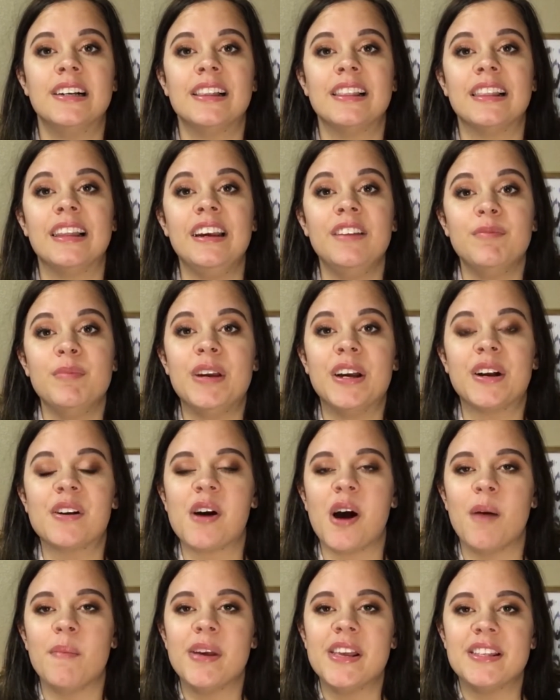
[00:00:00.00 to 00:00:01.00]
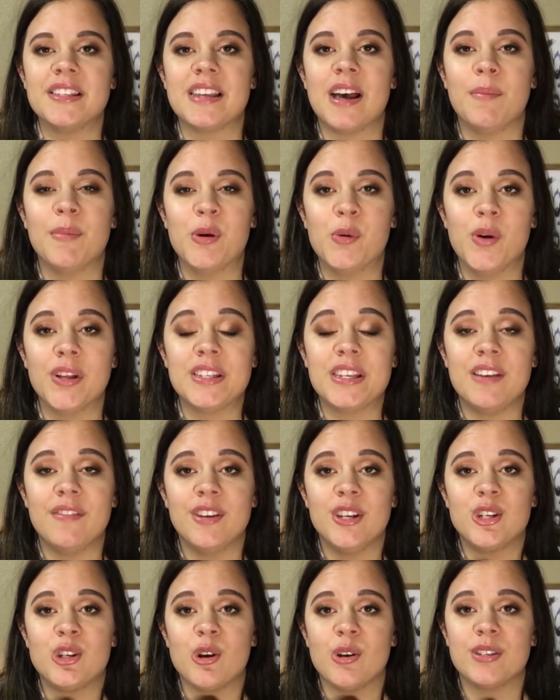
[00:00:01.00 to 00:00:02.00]
Leave me a comment and tell me what
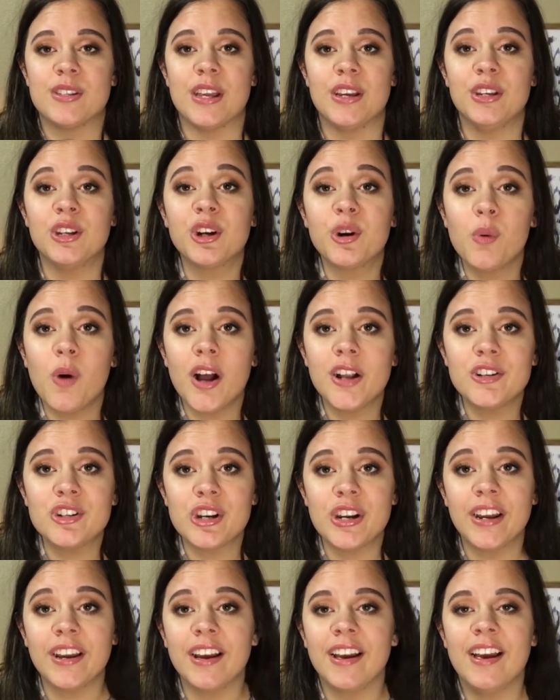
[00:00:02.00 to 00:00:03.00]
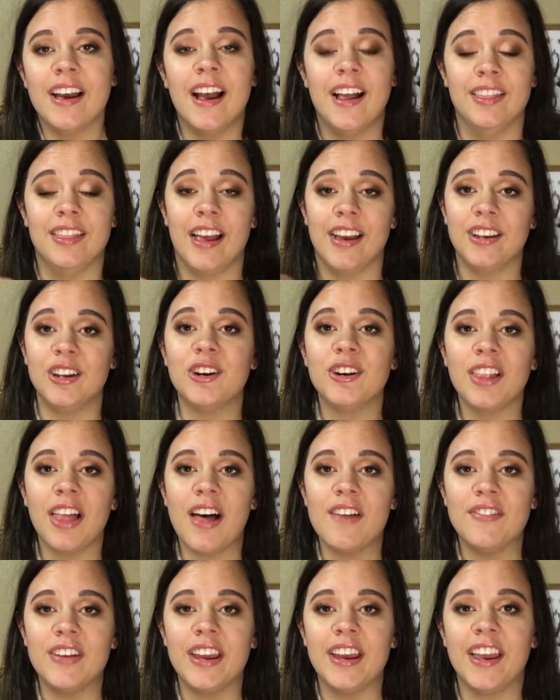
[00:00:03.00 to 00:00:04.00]
TV shows that you're watching and that you're
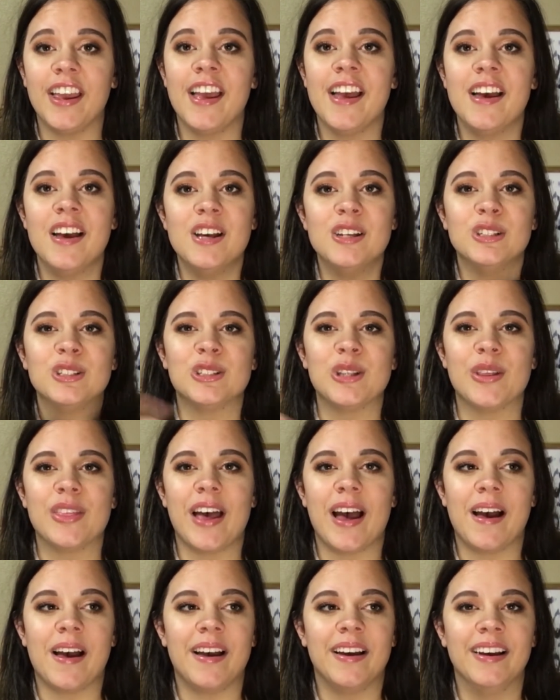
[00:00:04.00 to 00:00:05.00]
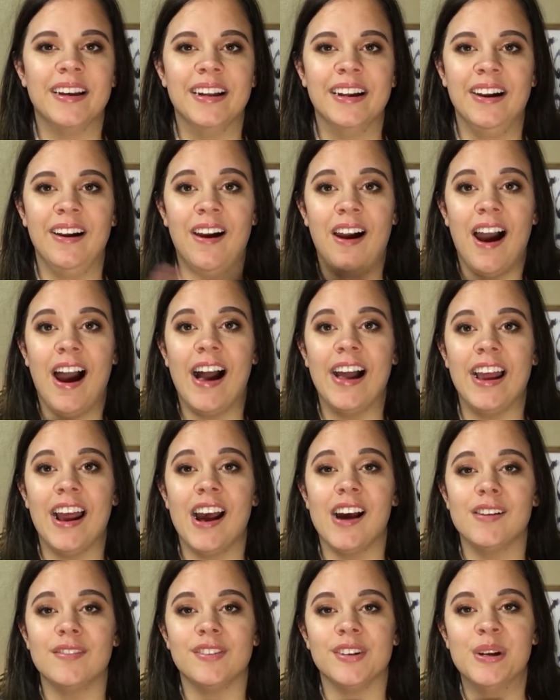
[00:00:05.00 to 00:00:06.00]
loving, so that I
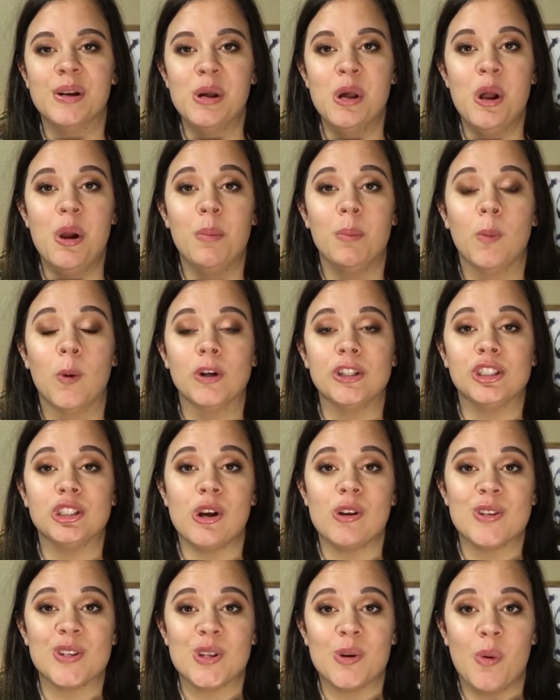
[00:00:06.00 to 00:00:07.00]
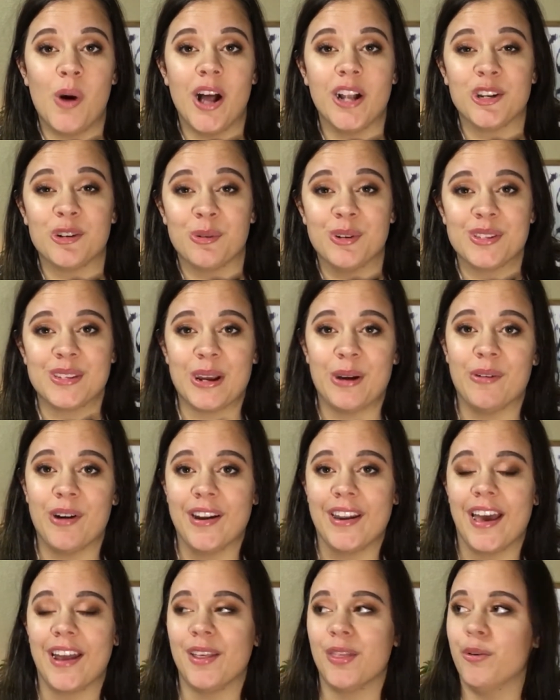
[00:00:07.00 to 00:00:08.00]
have more shows to watch once I
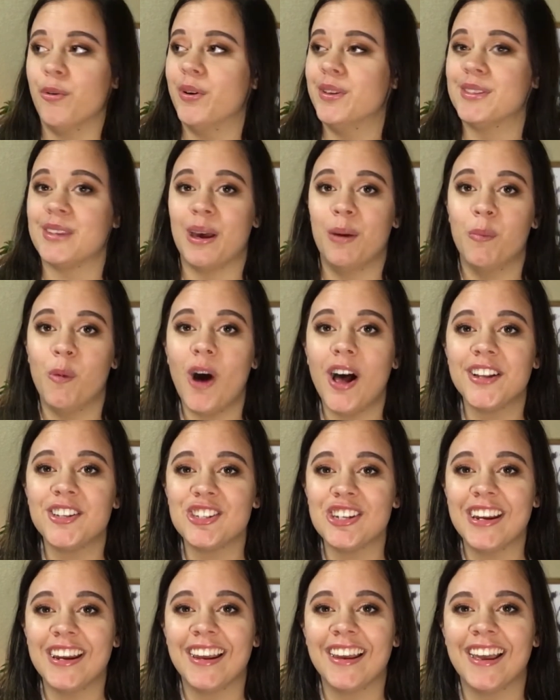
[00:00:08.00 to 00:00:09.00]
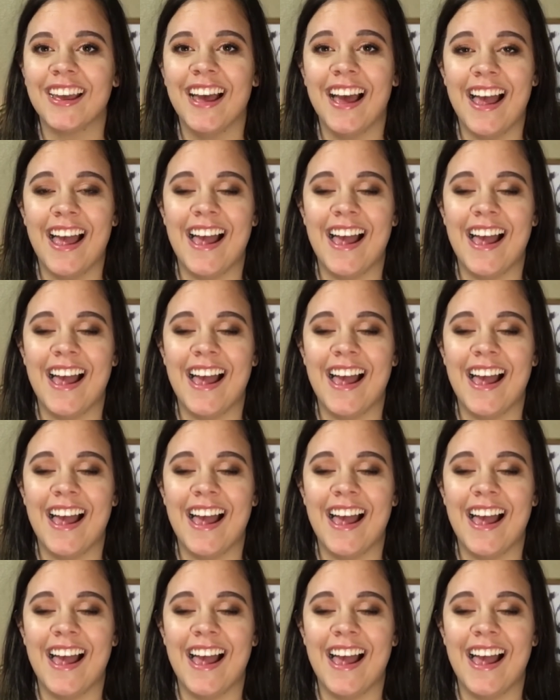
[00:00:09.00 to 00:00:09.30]
run out of the ones I'm watching.